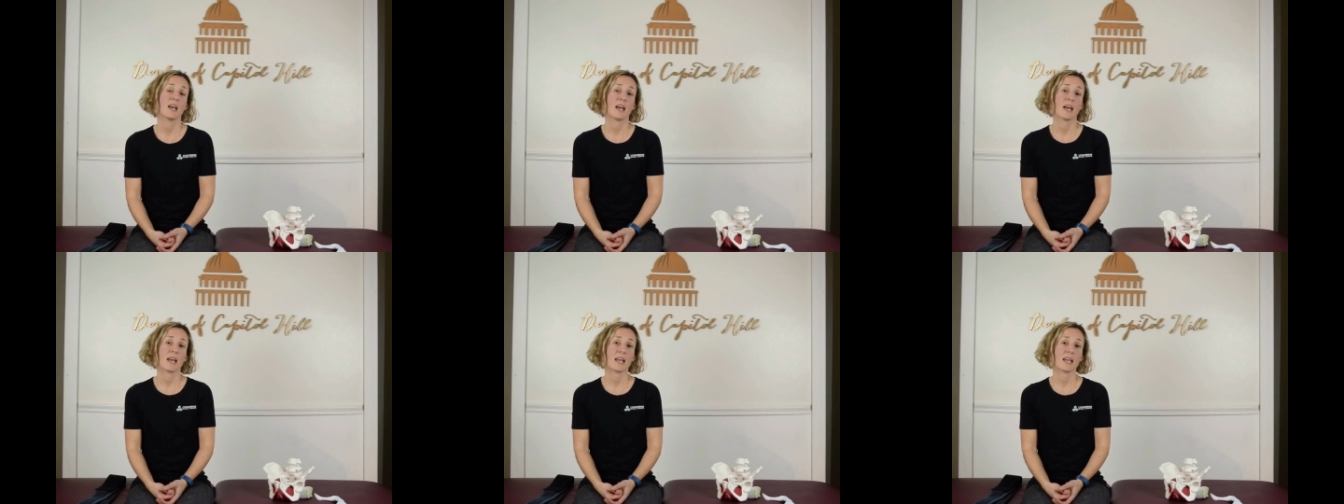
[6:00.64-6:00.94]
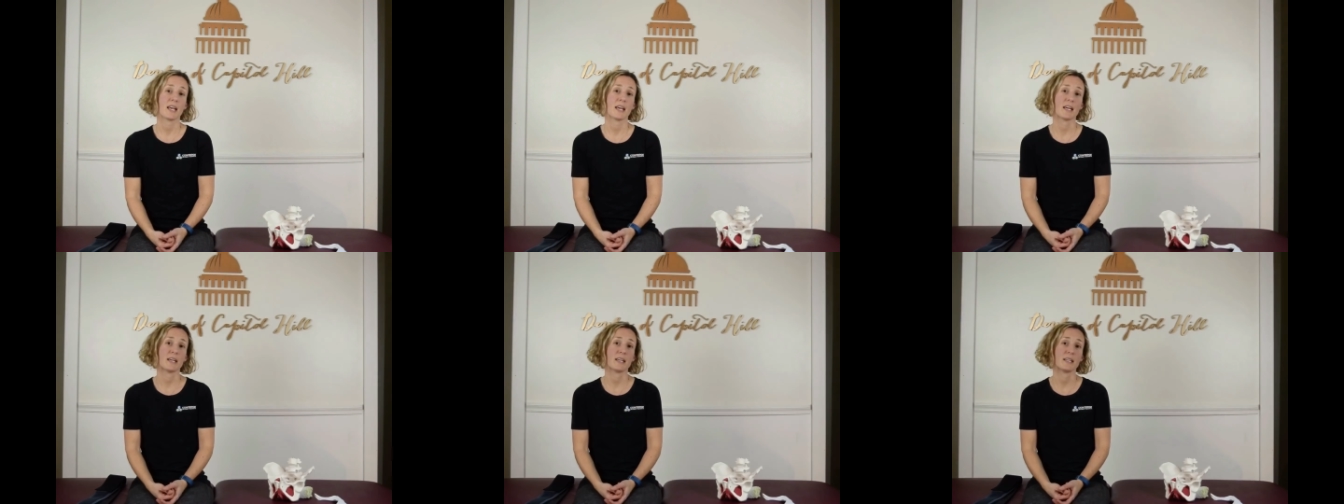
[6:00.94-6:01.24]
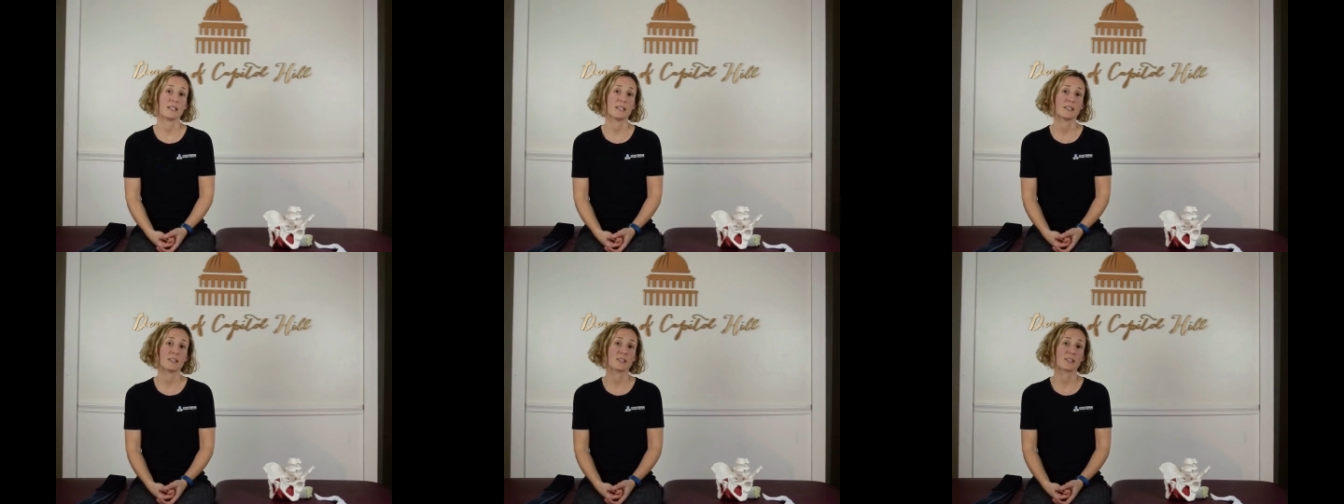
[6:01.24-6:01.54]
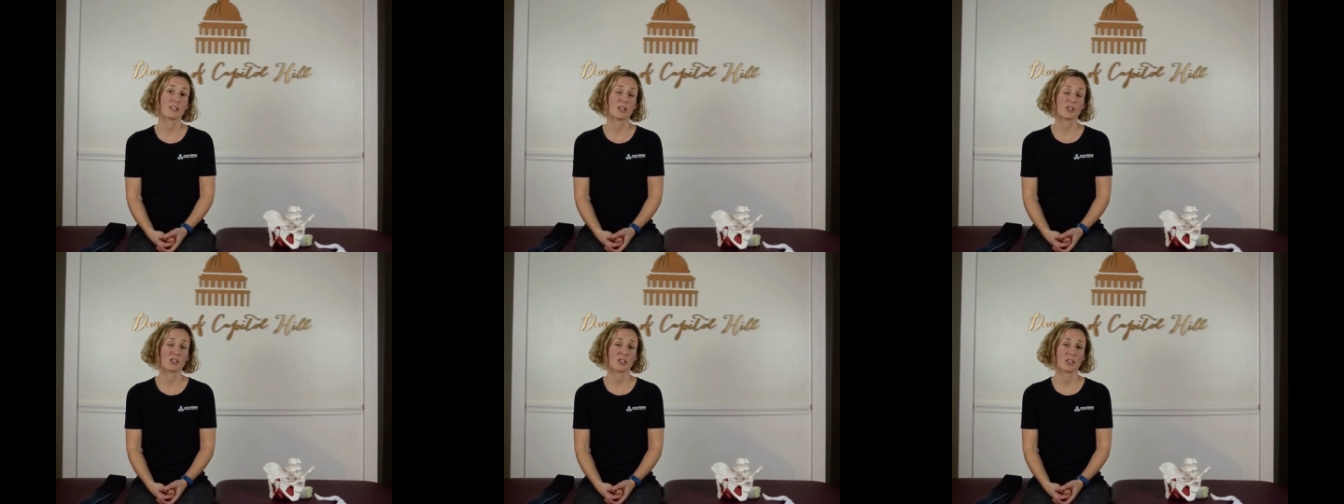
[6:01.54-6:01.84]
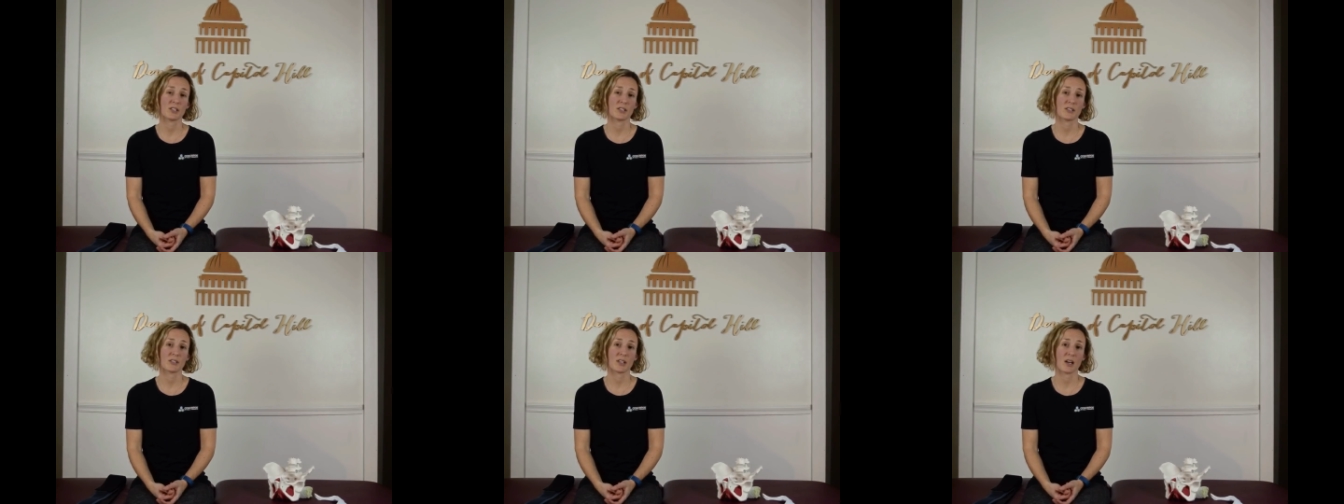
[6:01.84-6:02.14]
and
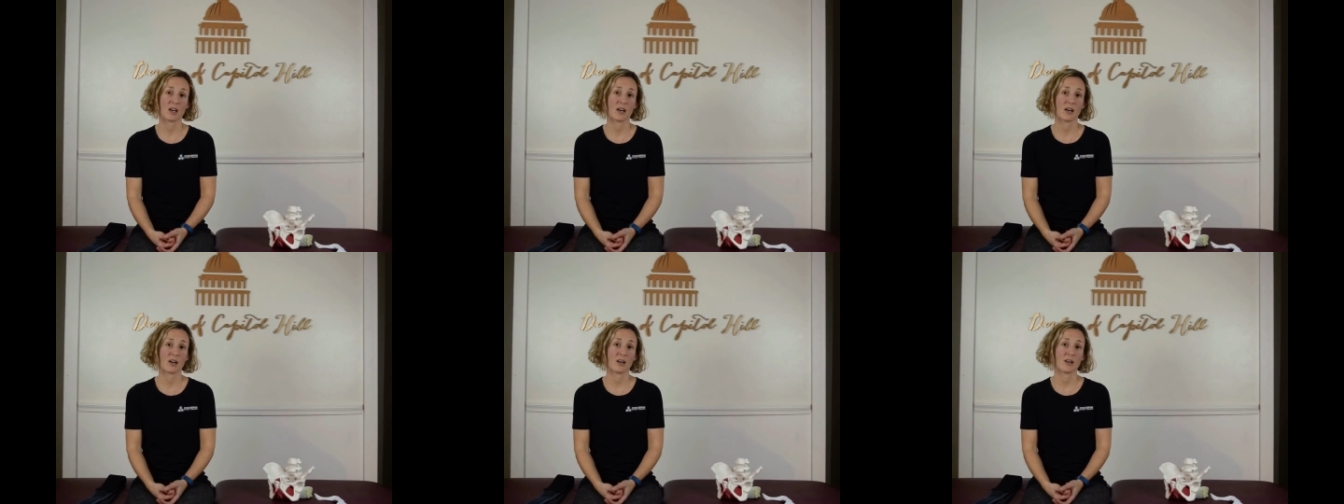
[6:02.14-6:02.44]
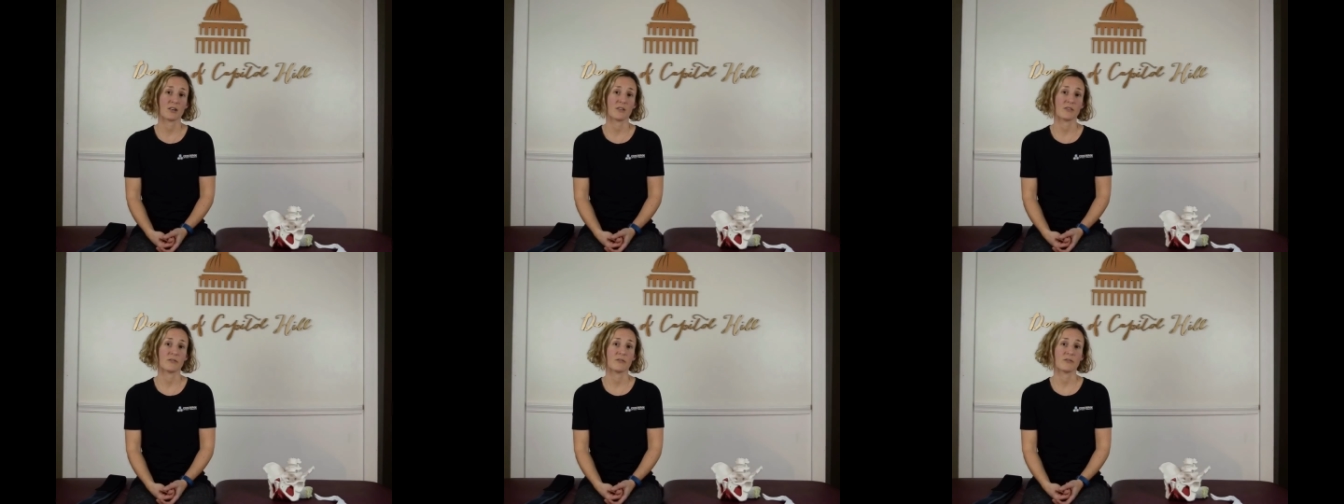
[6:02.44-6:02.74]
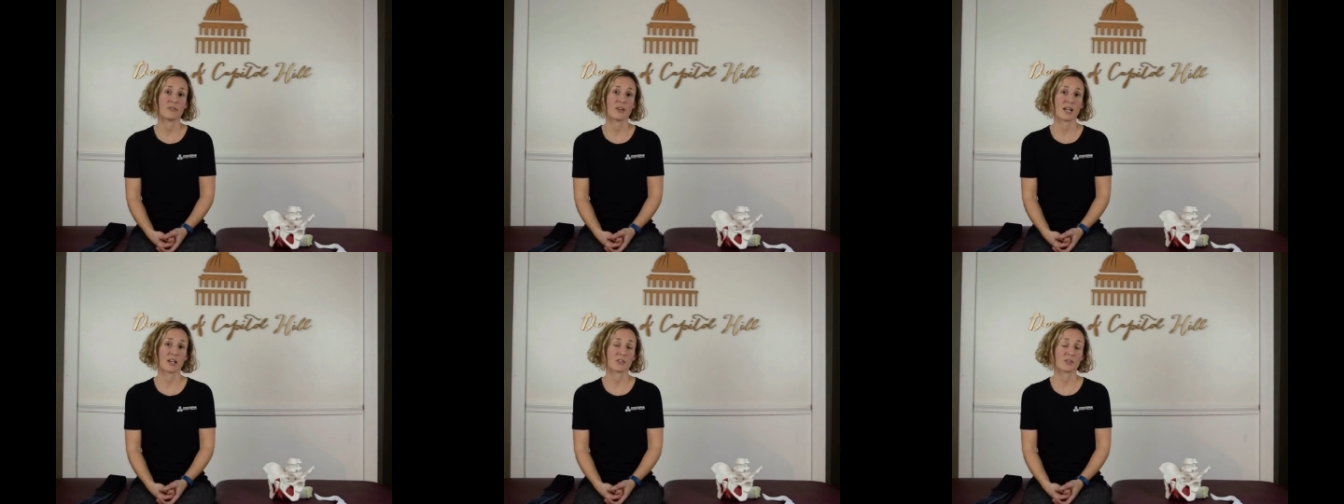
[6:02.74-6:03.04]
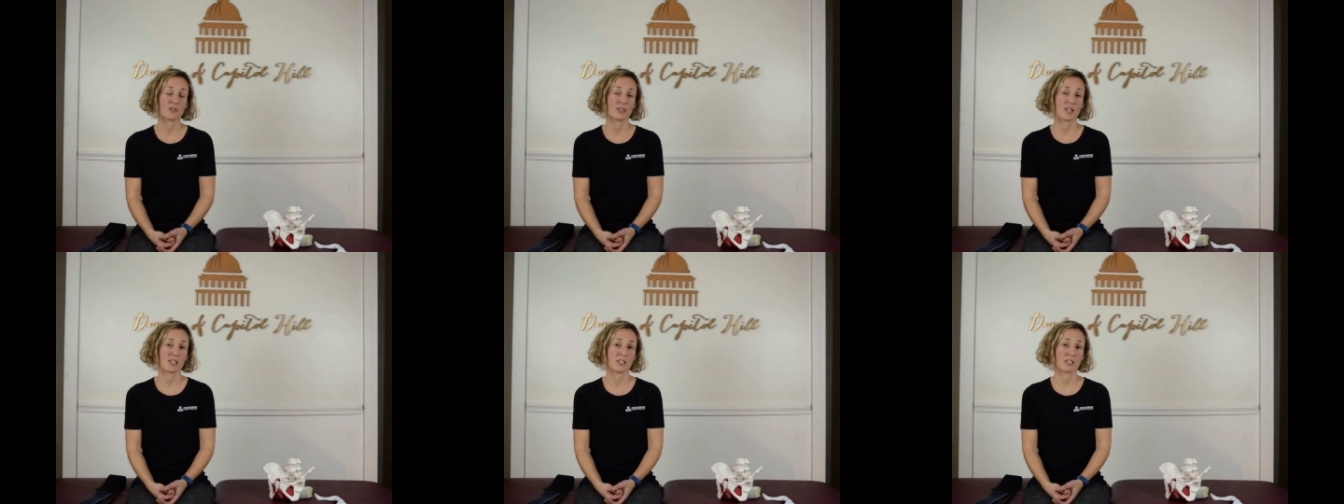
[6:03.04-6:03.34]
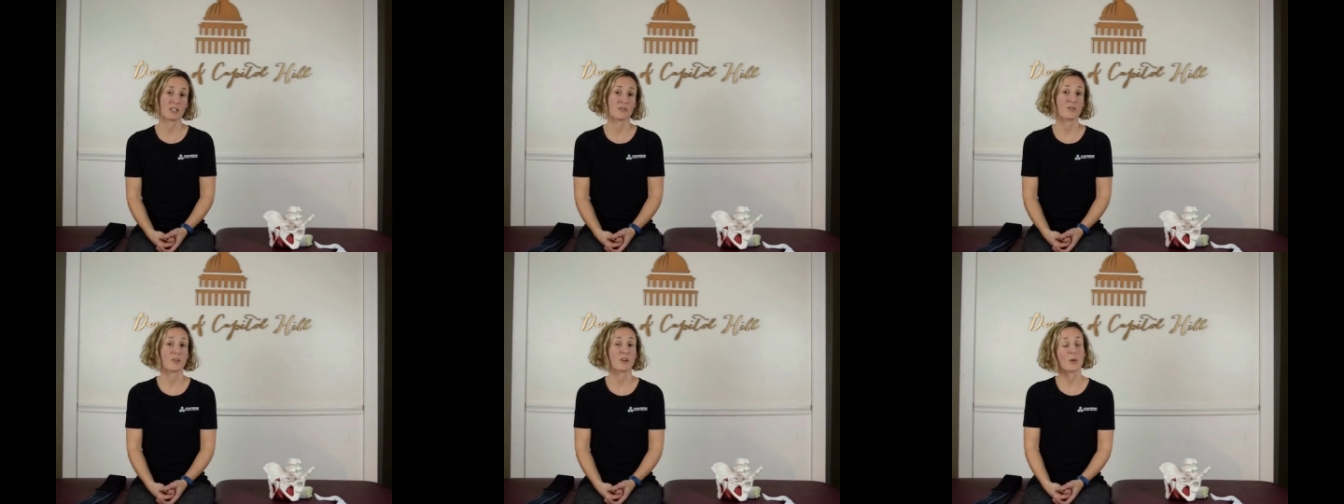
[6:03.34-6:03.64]
discussions of
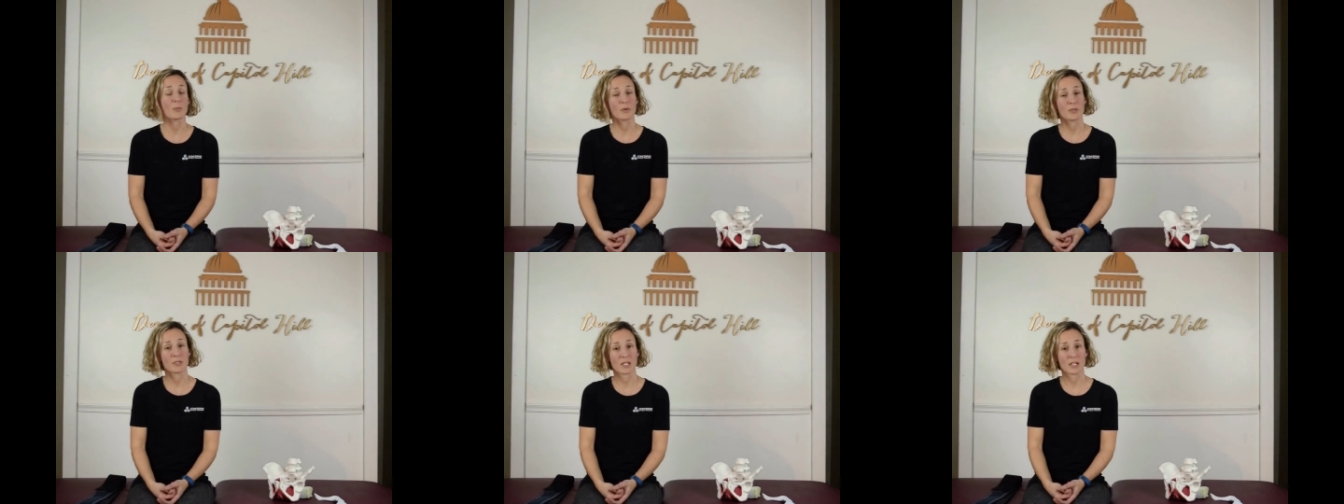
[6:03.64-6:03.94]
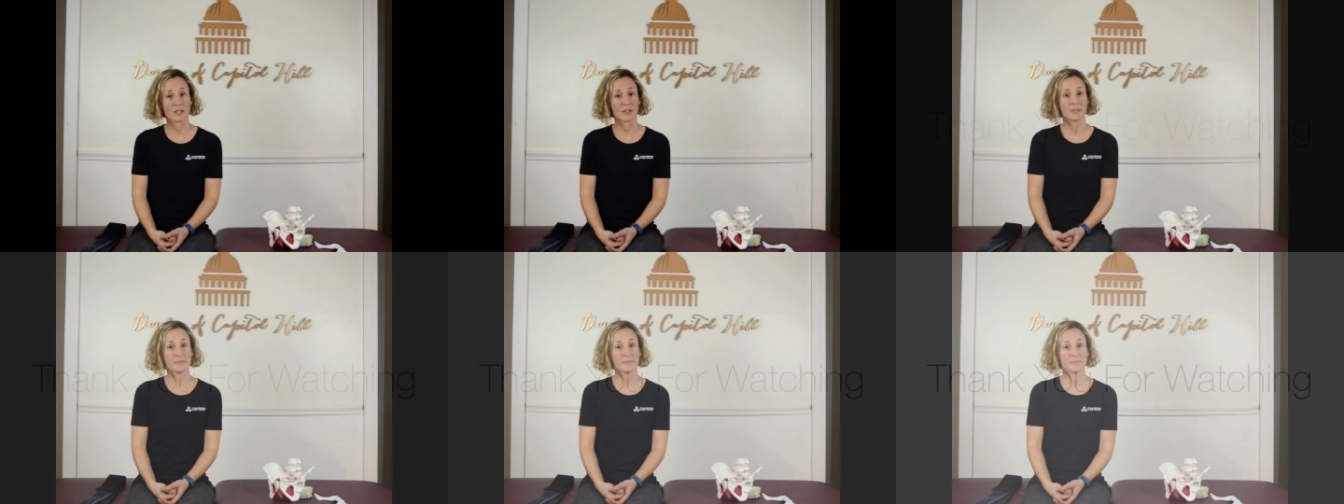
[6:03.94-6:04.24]
exercises for carpal tunnel.